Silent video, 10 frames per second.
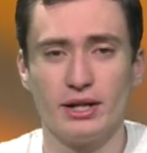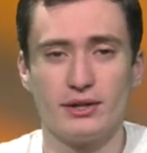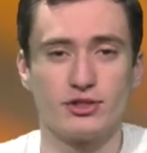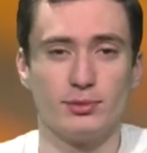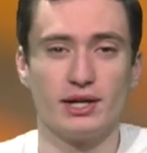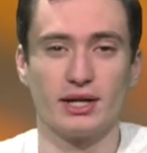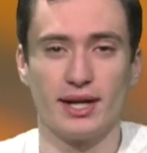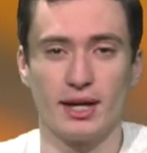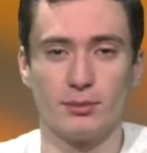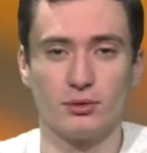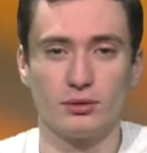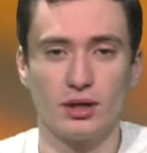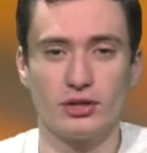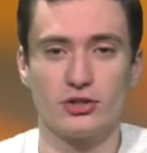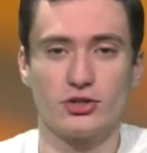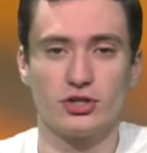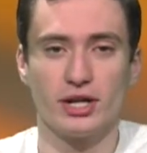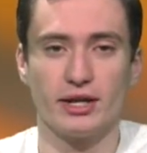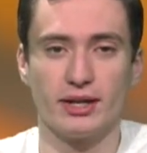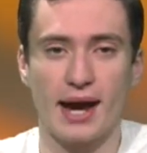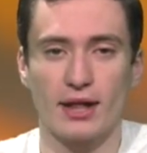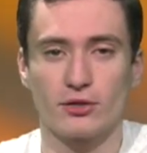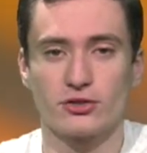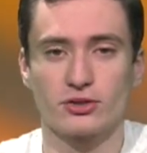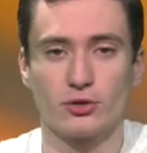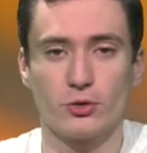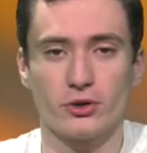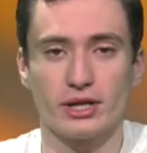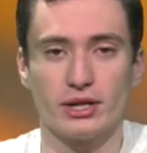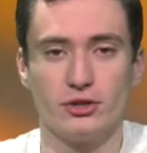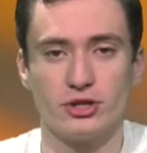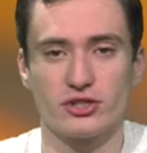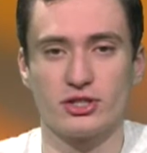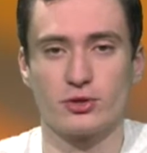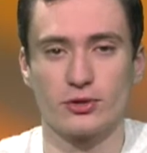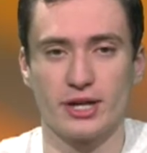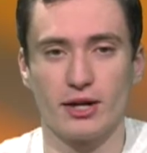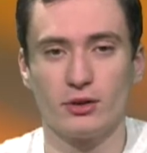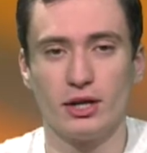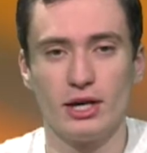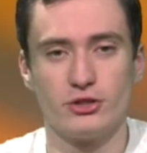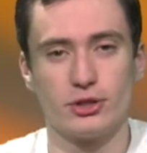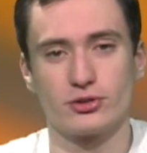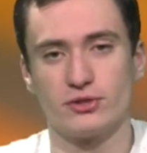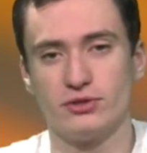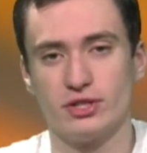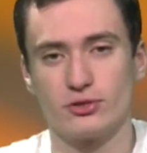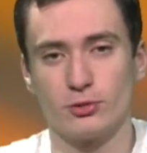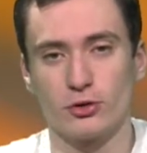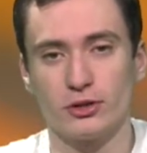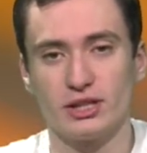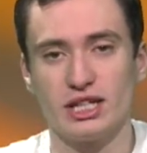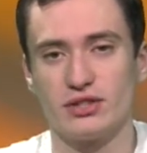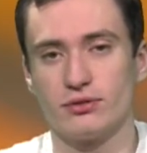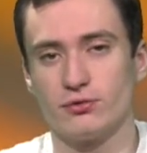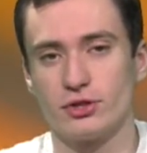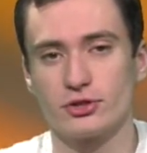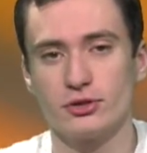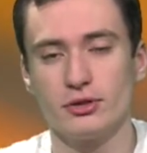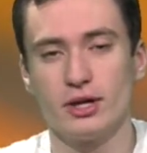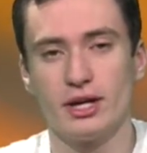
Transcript: Samia Campbell, Alicia Chen, Allison Corey, Jesse Cornell, Joseph Dinsmore, Ethan Fisher,